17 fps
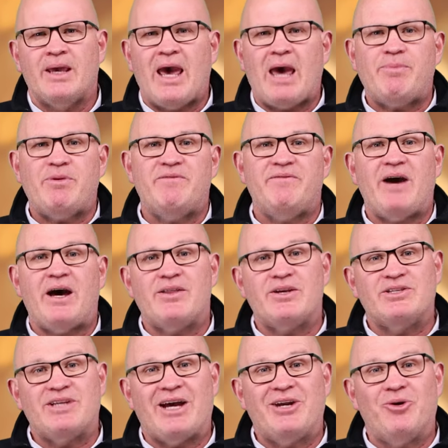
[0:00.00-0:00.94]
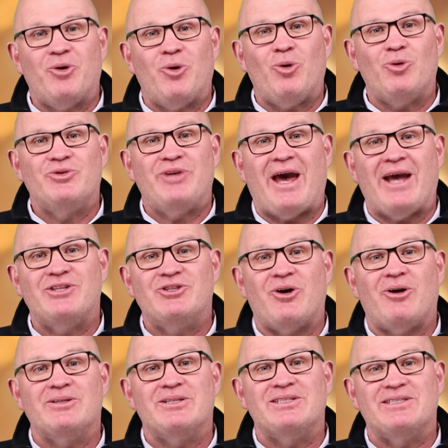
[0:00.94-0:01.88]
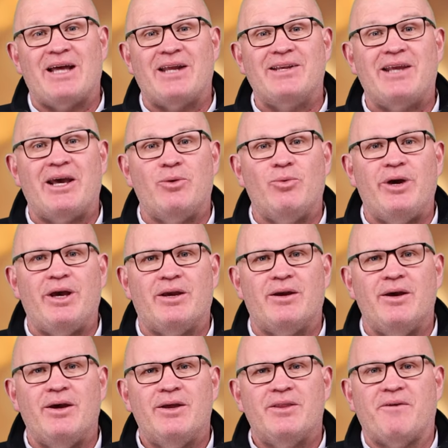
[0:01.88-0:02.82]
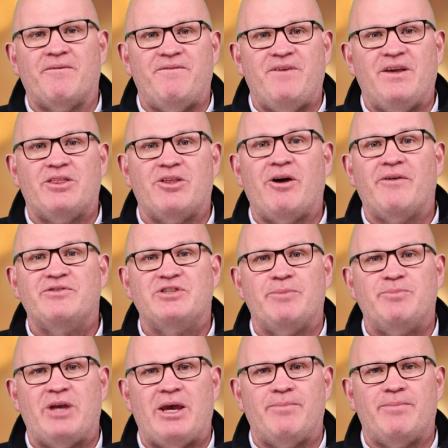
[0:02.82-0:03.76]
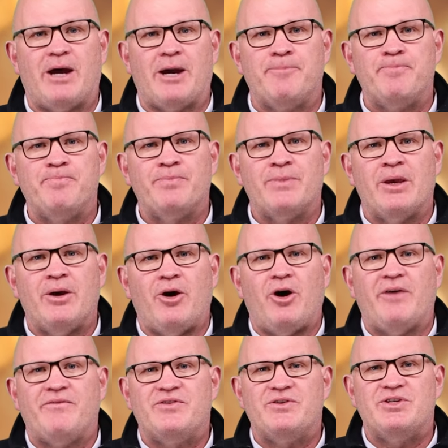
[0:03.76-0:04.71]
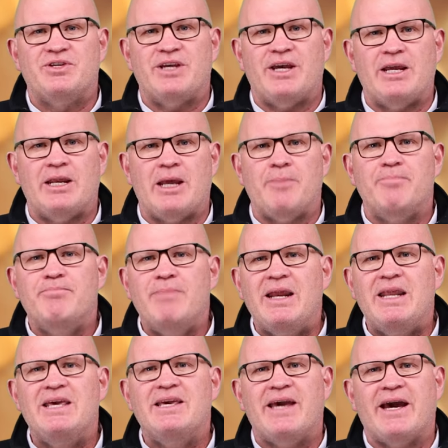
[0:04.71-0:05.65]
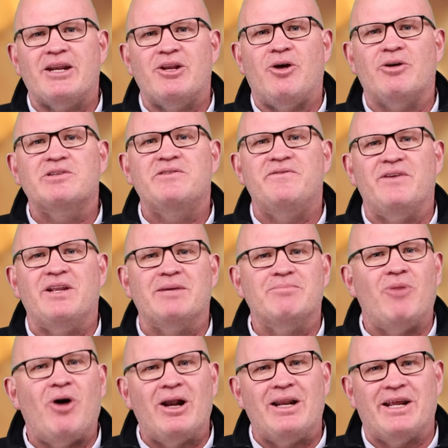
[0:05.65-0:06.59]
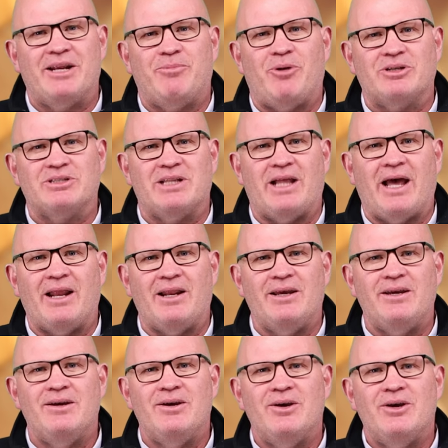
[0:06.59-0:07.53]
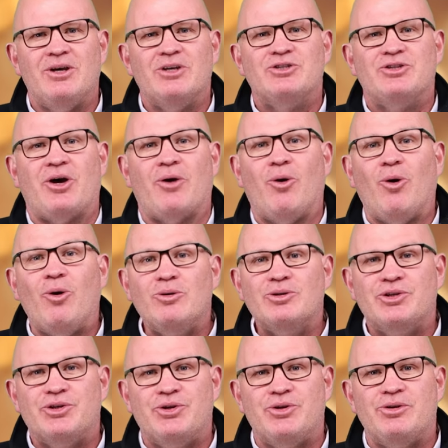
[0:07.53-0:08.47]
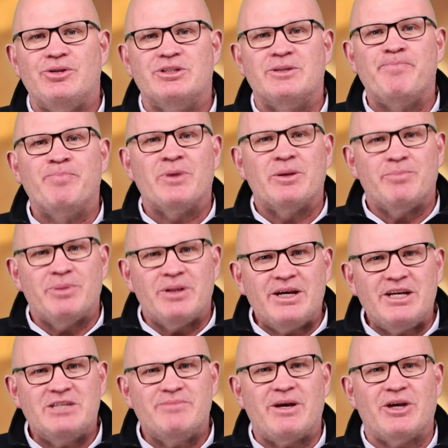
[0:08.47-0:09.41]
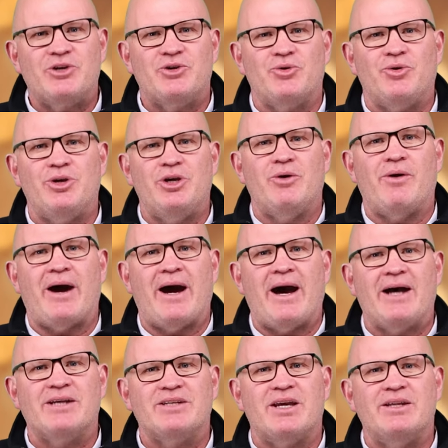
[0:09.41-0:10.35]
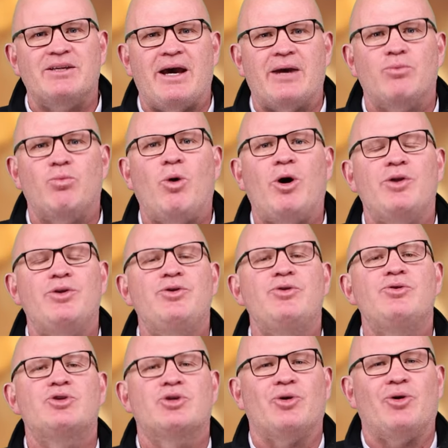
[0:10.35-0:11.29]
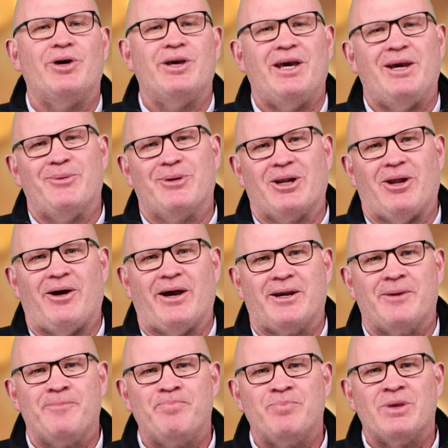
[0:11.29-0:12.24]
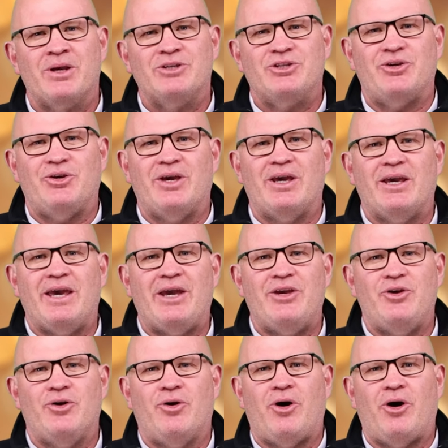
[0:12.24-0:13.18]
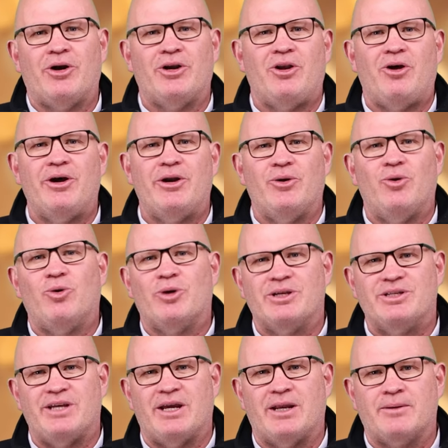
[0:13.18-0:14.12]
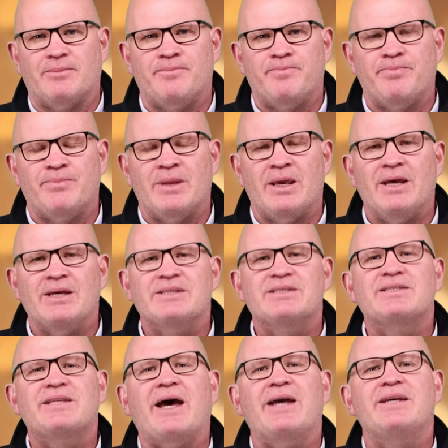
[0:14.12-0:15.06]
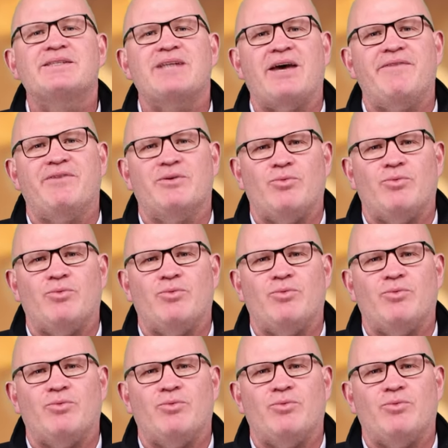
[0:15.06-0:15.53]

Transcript: Happy Father's Day to all dads on Sunday week, the 5th of September. I've seen many catalogues filling my letterbox lately, so all students, please make sure you are asking Dad what new toy he would like so you can get your online orders in. Stay safe